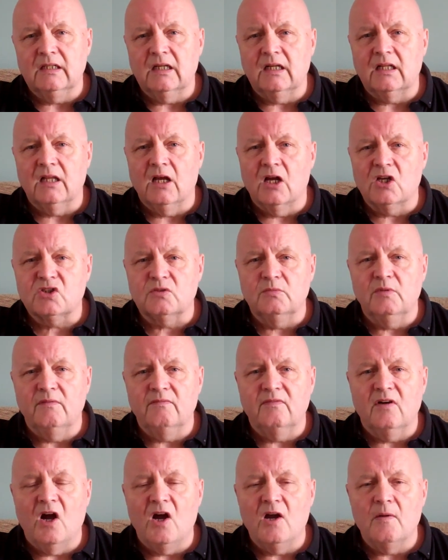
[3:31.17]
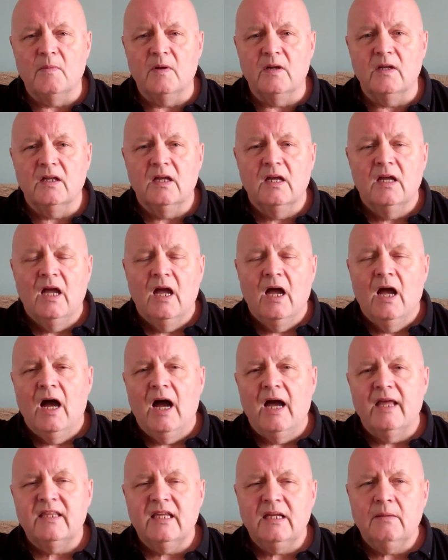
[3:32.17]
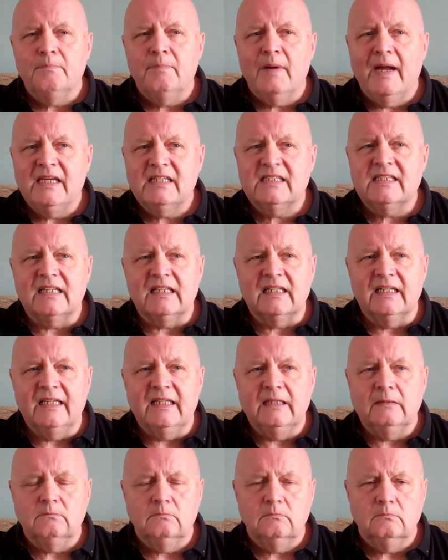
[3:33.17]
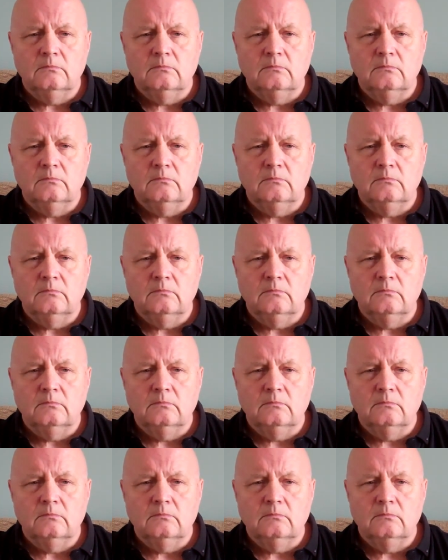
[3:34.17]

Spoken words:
a classroom environment, I think basically